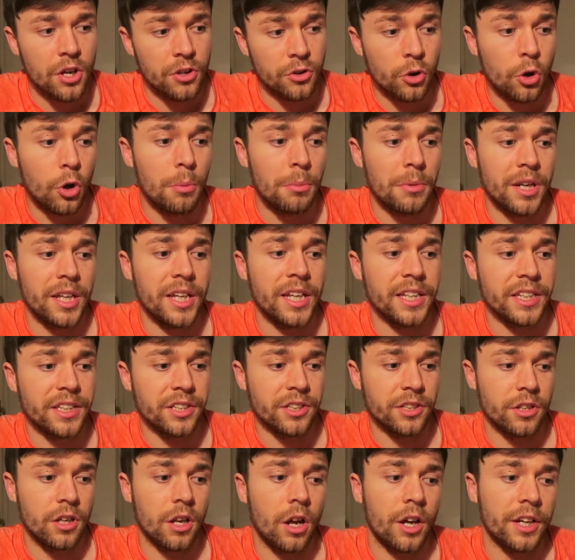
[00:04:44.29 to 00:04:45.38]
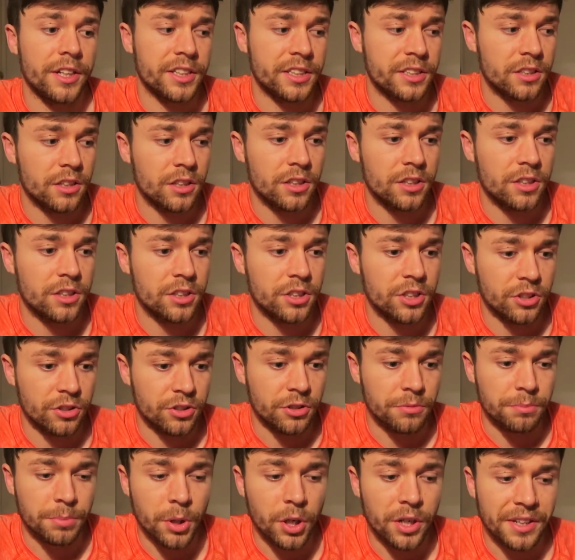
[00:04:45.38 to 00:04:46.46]
normally
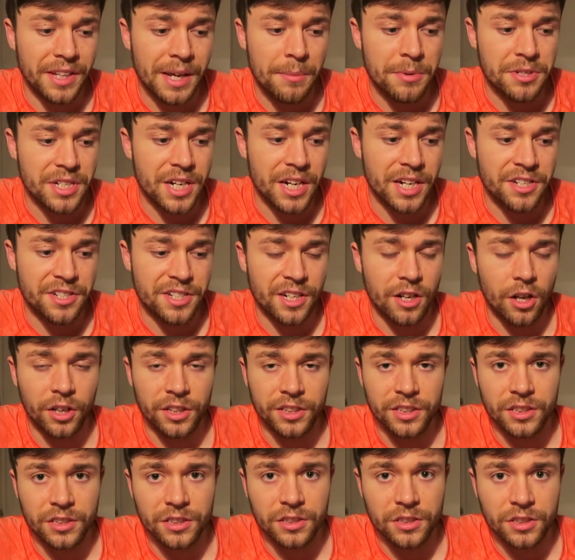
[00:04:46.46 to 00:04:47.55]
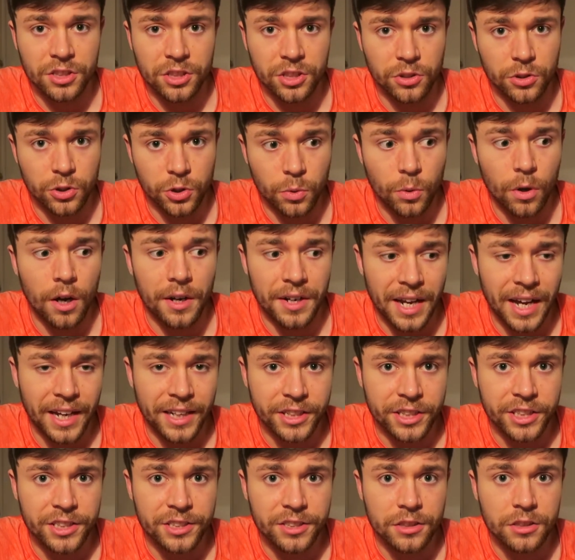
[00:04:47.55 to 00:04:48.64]
you're burning that much energy, like you are
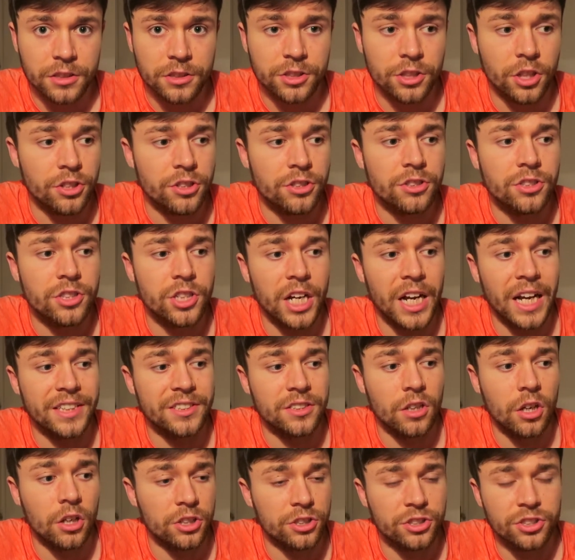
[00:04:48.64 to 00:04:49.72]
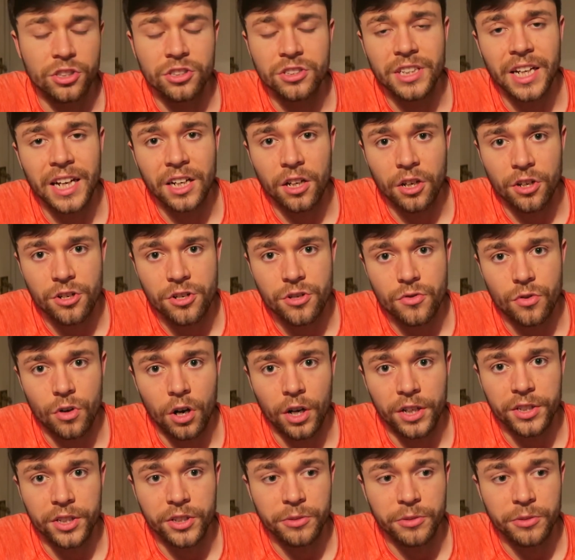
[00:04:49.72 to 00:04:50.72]
knackered, such as on a Sunday lunch, right?